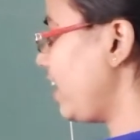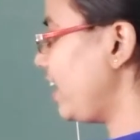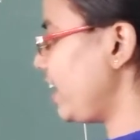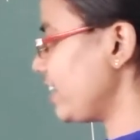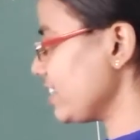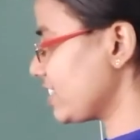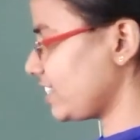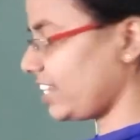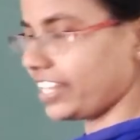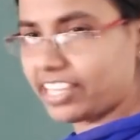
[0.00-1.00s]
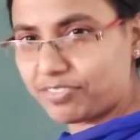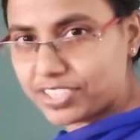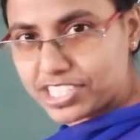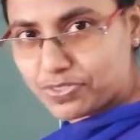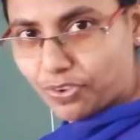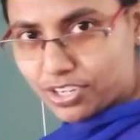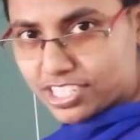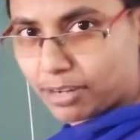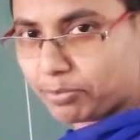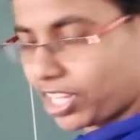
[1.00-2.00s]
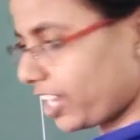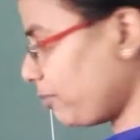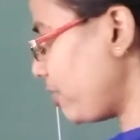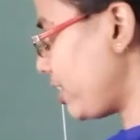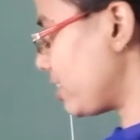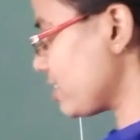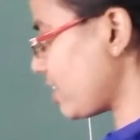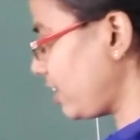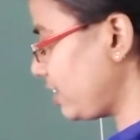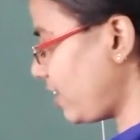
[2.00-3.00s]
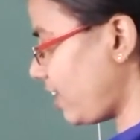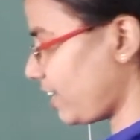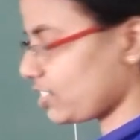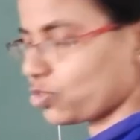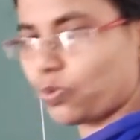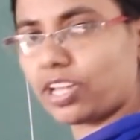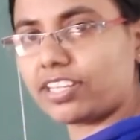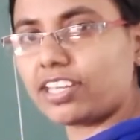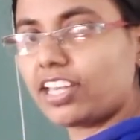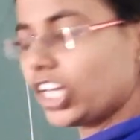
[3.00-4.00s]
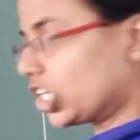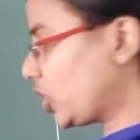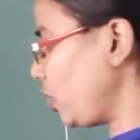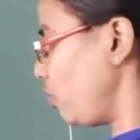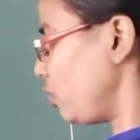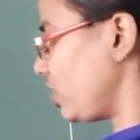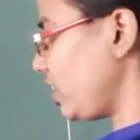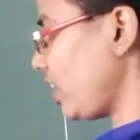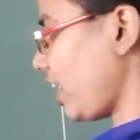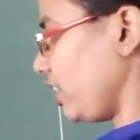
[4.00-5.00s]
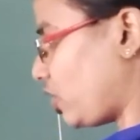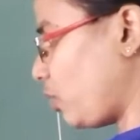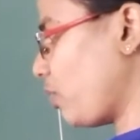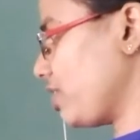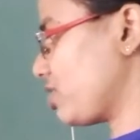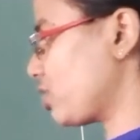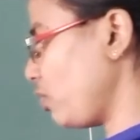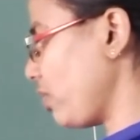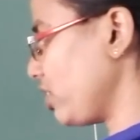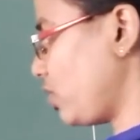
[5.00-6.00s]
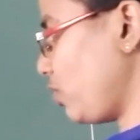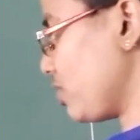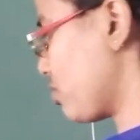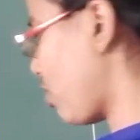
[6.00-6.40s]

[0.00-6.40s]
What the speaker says: Let us leave this for some time. Let us write the last one. QT and QS. Q and Q is